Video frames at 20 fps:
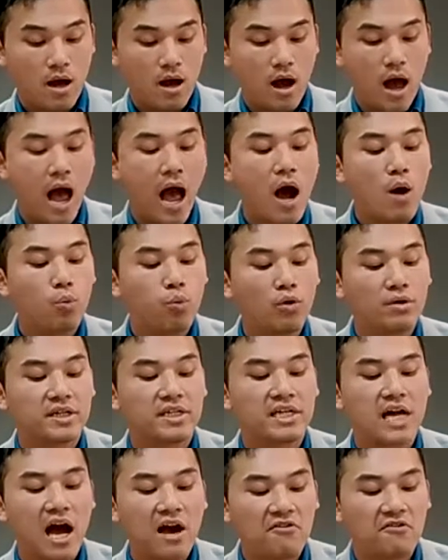How would
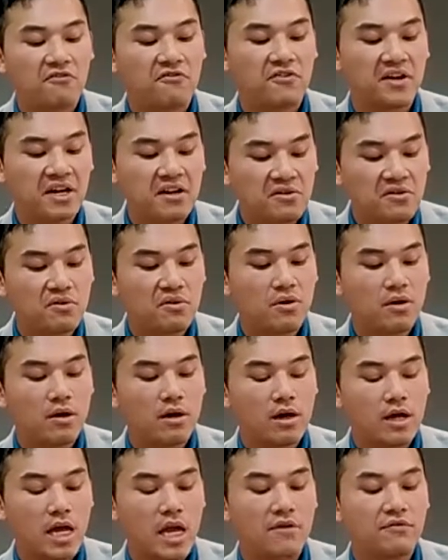God feel
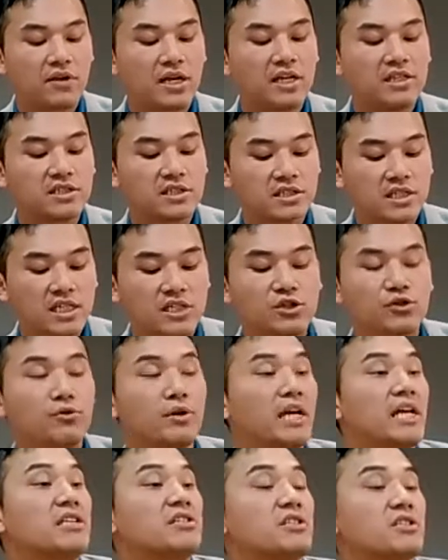if He sees you
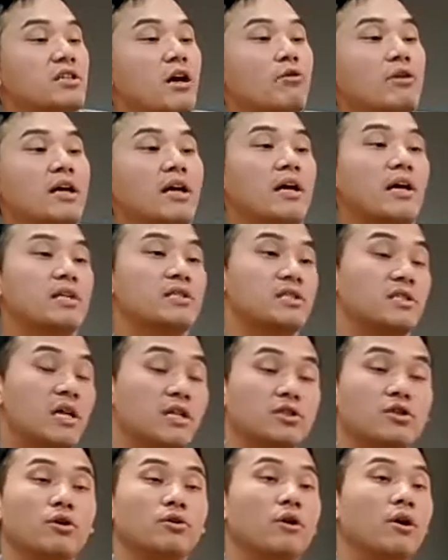insulting His
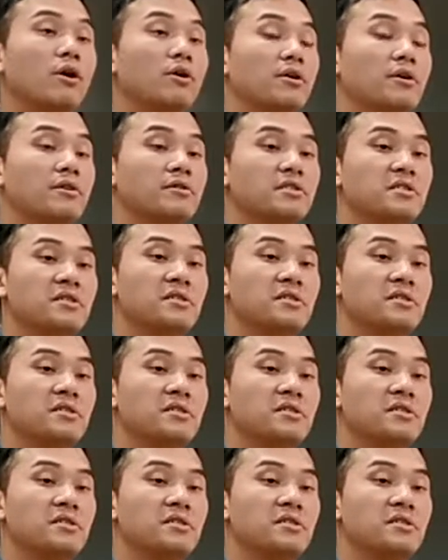sons or daughters?